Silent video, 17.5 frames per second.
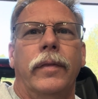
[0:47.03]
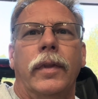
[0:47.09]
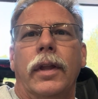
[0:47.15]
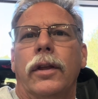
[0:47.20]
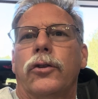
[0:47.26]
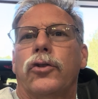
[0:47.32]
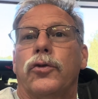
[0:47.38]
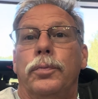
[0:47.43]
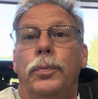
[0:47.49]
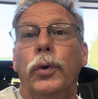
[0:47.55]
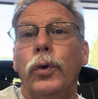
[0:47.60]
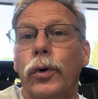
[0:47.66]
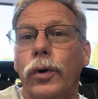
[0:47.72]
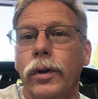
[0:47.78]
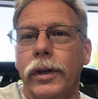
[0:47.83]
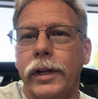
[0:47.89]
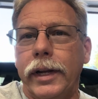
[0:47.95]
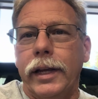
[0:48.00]

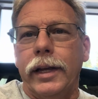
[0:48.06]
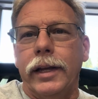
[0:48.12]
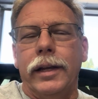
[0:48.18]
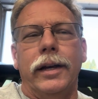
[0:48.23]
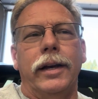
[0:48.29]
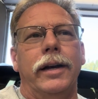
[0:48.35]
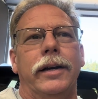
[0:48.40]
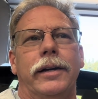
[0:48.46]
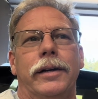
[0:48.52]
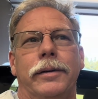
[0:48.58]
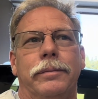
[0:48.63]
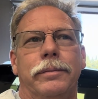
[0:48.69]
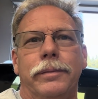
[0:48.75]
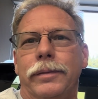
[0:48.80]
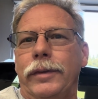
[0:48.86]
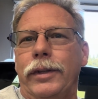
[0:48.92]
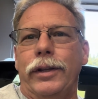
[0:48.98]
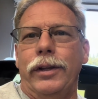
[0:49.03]
spool in it,
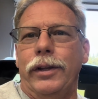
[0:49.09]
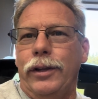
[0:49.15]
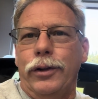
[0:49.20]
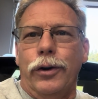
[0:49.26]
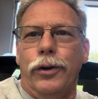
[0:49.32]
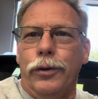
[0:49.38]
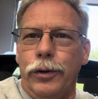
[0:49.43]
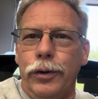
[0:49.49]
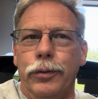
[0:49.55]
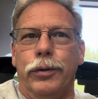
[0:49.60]
it